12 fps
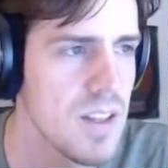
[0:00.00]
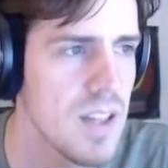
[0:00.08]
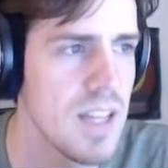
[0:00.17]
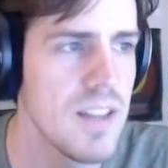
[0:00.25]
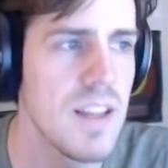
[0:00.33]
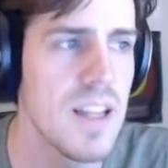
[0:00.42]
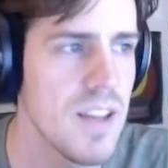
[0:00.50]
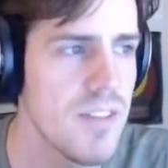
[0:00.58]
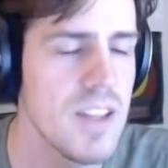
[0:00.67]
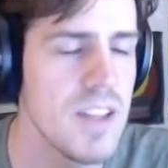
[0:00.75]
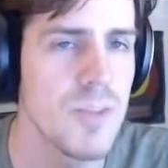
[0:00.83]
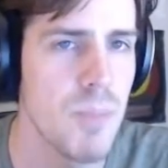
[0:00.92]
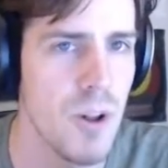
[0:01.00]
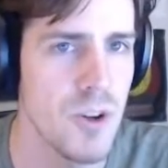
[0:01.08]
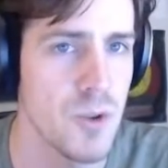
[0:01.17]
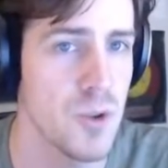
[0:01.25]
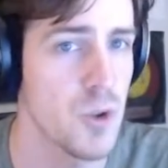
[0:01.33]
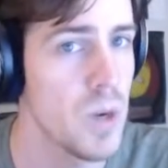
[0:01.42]
It definitely needs
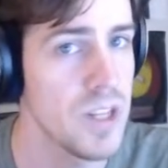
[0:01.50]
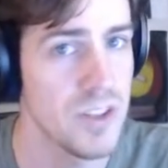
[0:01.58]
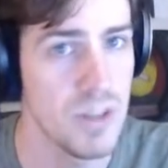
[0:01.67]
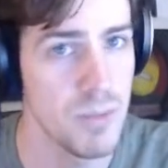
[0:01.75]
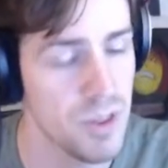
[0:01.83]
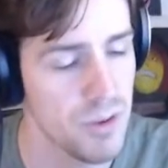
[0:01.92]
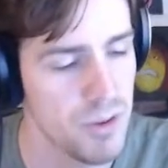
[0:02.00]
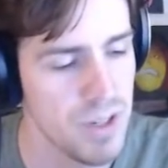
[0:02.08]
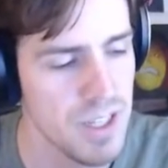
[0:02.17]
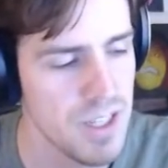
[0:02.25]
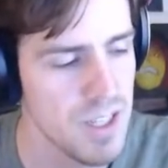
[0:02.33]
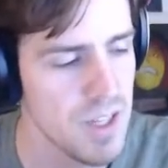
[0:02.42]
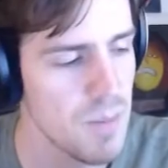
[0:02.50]
polish, which is why it's number 3,